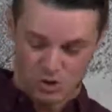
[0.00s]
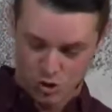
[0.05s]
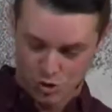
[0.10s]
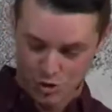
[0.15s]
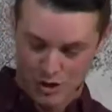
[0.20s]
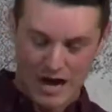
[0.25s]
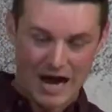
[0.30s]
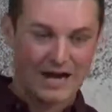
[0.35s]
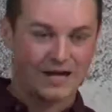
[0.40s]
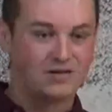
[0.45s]

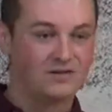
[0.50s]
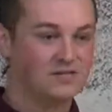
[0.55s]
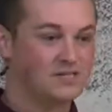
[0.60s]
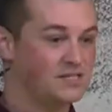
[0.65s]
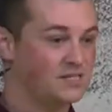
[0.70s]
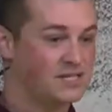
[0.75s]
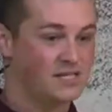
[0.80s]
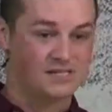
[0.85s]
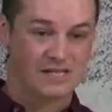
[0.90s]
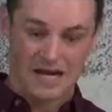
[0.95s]

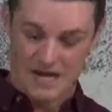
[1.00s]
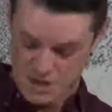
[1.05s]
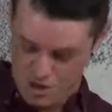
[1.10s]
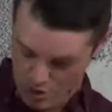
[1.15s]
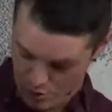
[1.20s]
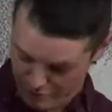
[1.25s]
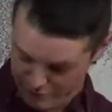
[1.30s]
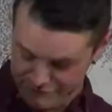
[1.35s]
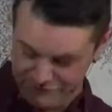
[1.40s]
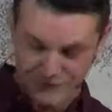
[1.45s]
Trials, he says, I
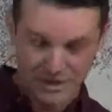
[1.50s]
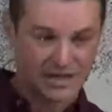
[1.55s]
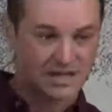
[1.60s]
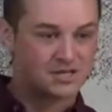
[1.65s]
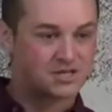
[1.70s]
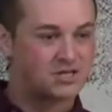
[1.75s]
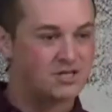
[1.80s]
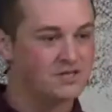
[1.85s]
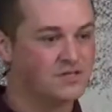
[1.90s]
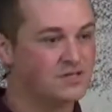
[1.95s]
know
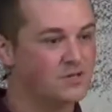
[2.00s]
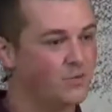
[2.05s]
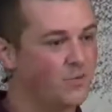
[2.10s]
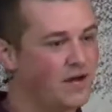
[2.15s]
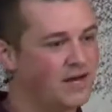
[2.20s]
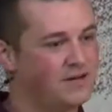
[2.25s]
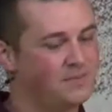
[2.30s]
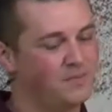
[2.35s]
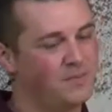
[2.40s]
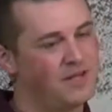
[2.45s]
afflictions
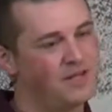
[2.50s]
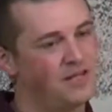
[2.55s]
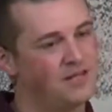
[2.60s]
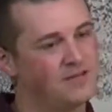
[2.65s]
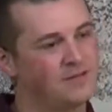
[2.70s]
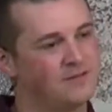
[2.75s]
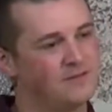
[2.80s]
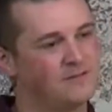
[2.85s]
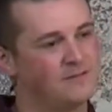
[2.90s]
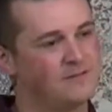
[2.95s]
await me.